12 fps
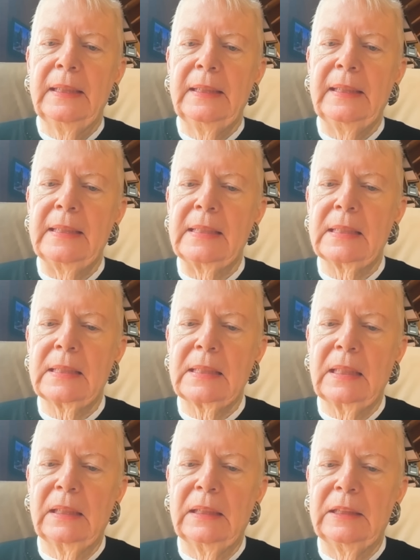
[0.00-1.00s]
this
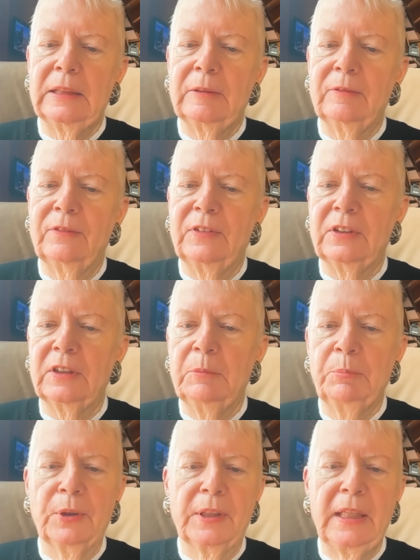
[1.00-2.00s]
very
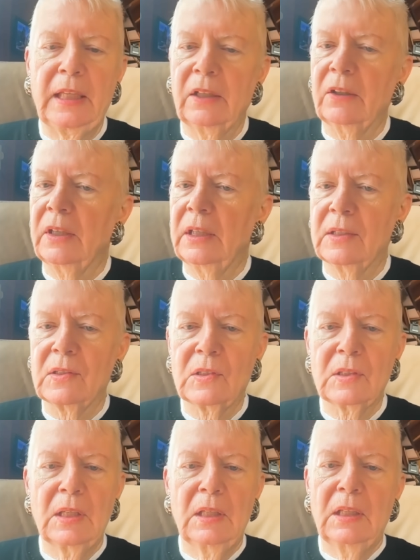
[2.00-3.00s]

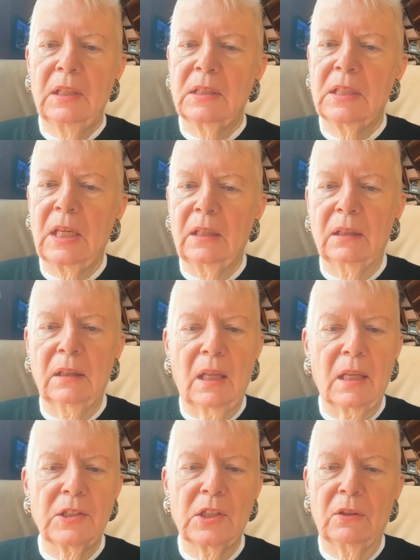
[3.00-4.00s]
precarious
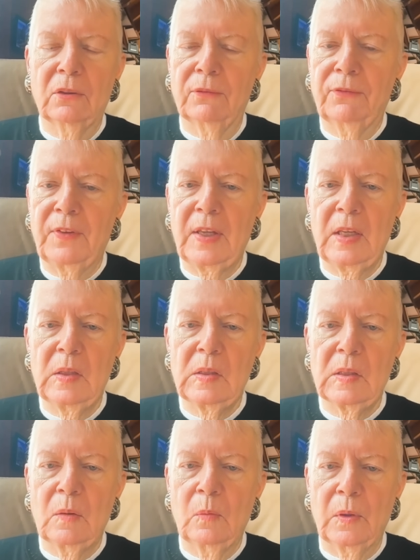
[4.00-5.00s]
technological phase
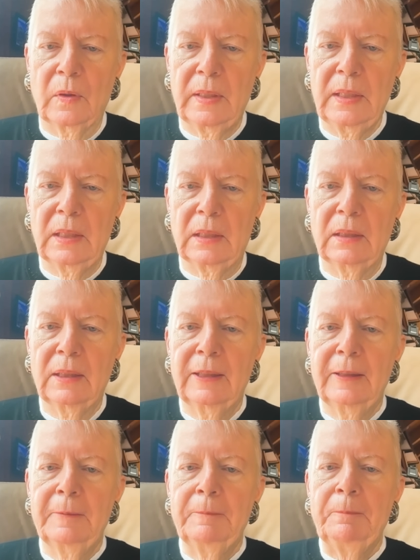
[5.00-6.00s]
that we're in,
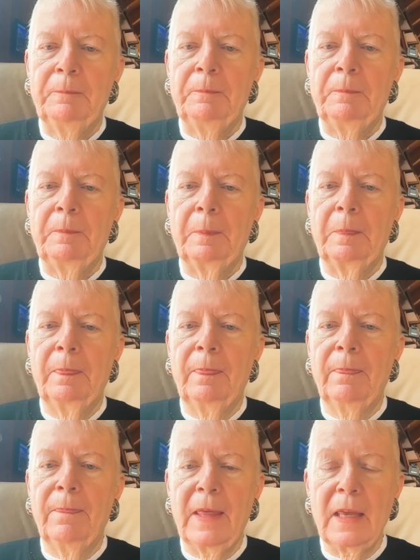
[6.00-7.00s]

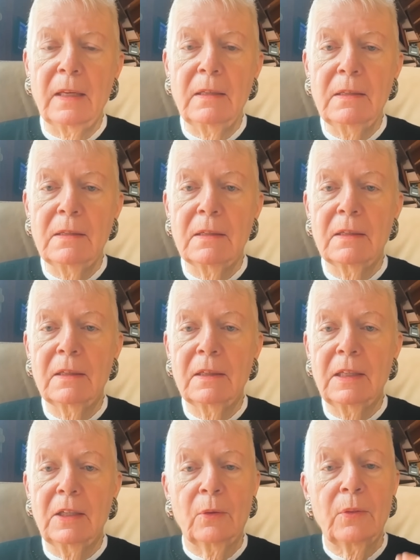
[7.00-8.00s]
then,
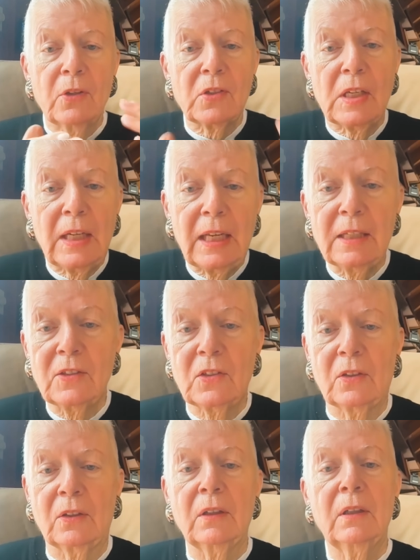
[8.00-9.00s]
you know, there's an
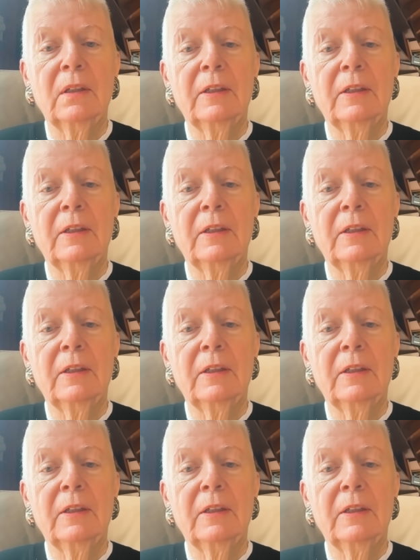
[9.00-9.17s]
answer.